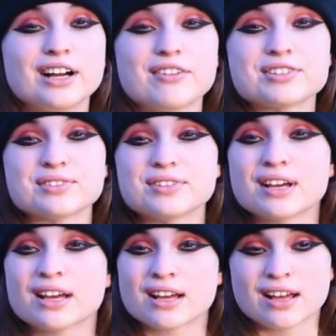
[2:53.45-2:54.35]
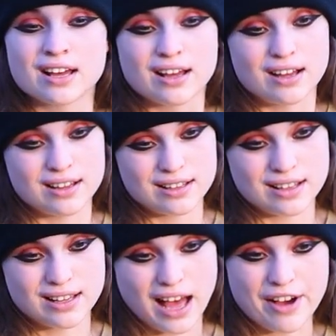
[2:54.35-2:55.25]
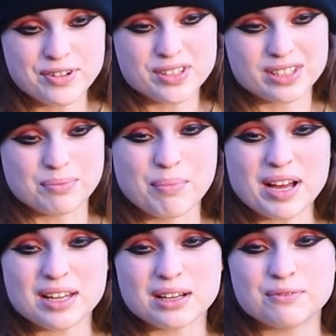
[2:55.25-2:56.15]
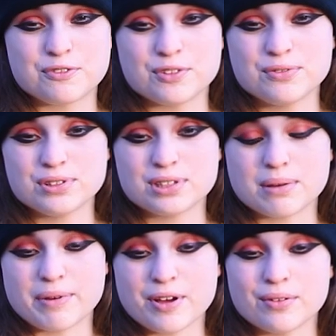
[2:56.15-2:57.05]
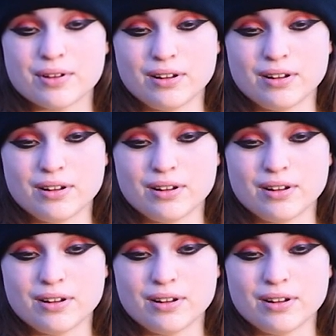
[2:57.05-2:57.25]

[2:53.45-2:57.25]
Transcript: I wasn't, uh, I was mighty confused about